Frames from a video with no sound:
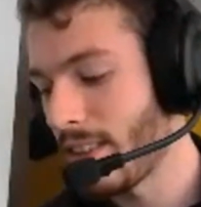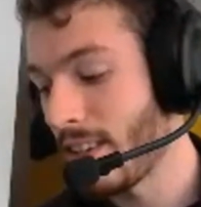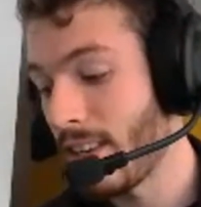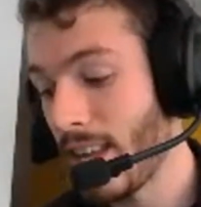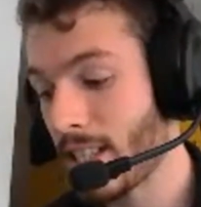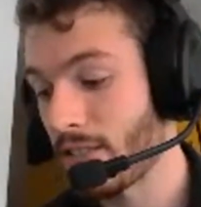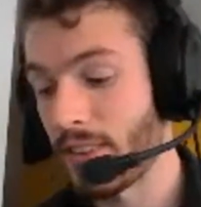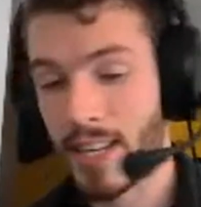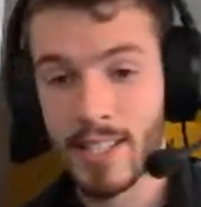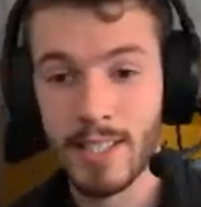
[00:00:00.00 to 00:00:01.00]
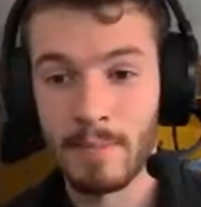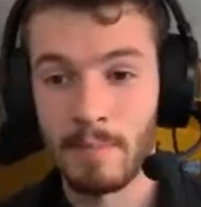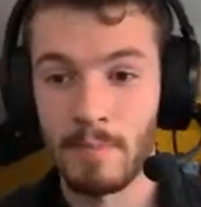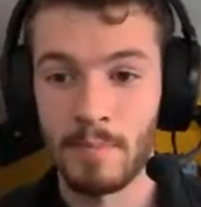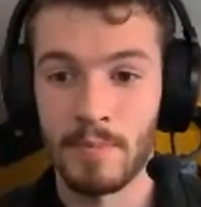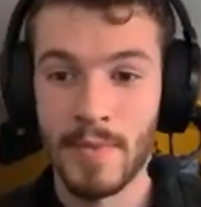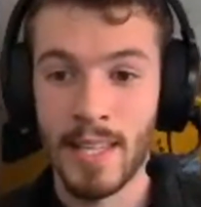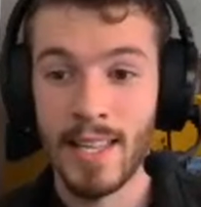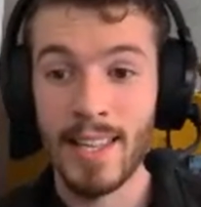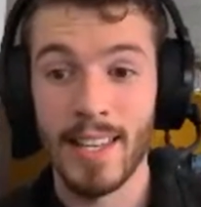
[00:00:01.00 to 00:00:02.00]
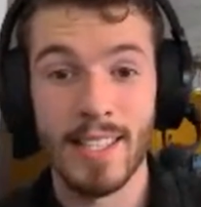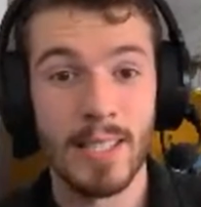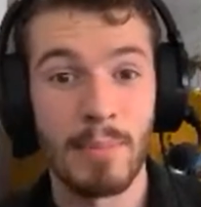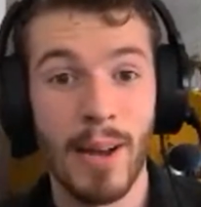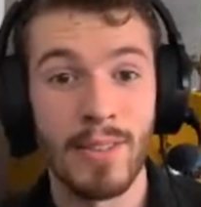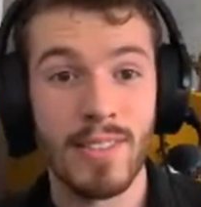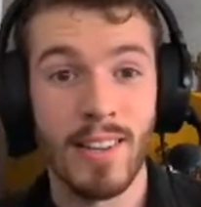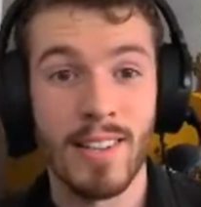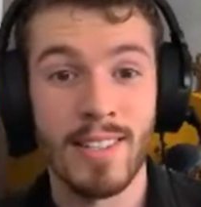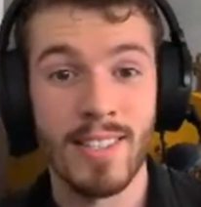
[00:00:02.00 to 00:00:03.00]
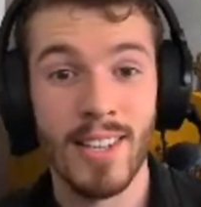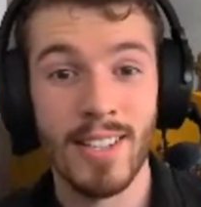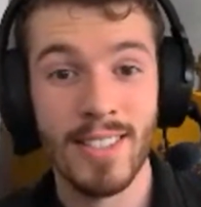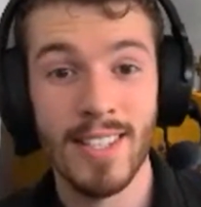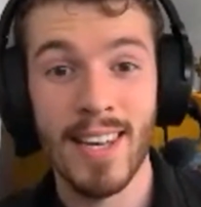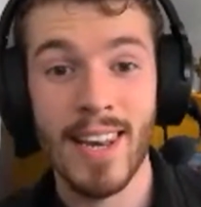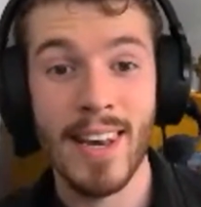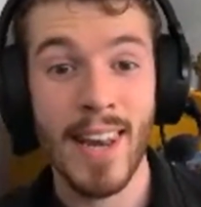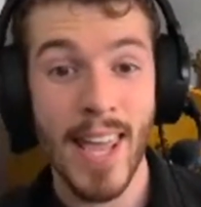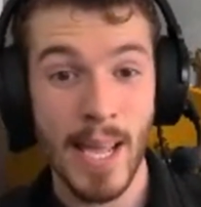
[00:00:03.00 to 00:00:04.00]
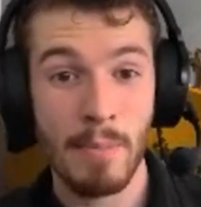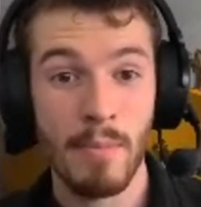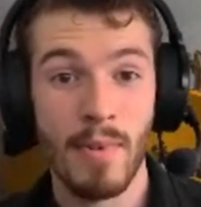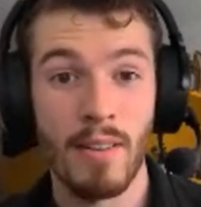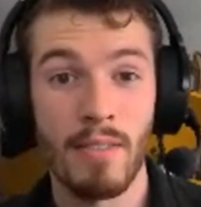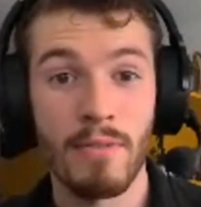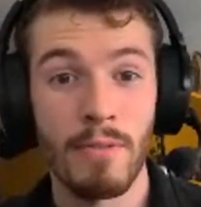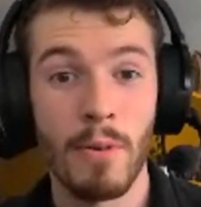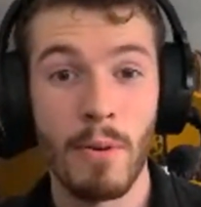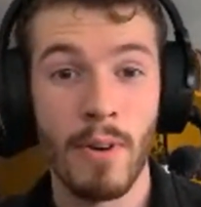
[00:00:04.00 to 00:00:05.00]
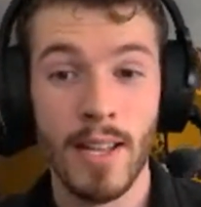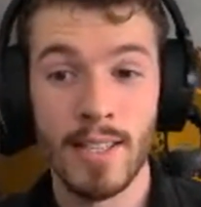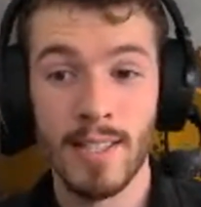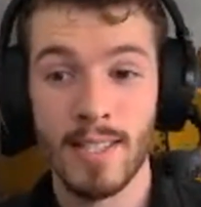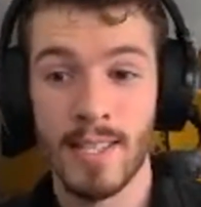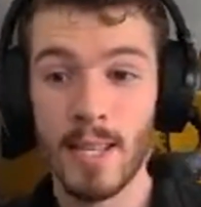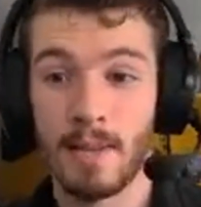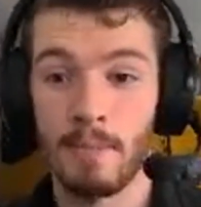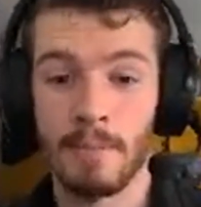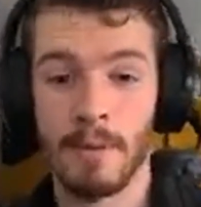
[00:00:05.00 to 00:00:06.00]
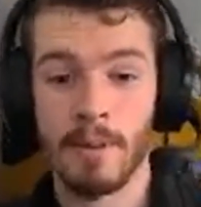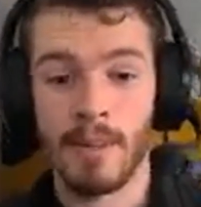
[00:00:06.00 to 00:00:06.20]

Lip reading: The next fact is about a certain name for a city.